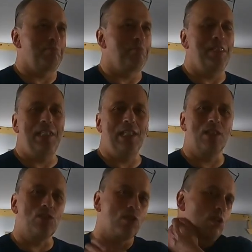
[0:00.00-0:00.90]
many
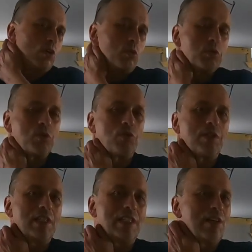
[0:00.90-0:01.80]
years ago. So
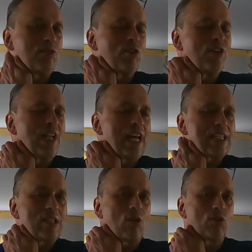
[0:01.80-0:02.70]
they very
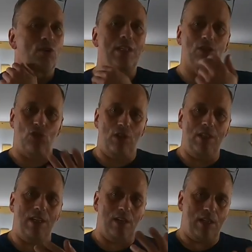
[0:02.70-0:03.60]
last longer.
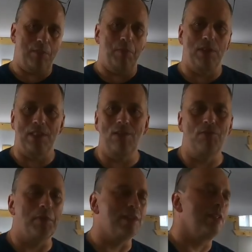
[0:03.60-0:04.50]
They're
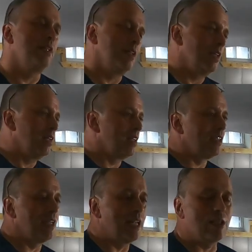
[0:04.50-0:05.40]
expensive, but
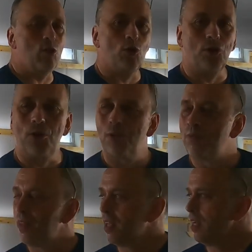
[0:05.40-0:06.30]
they last longer.
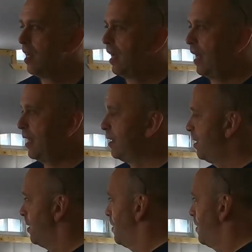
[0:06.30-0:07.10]
And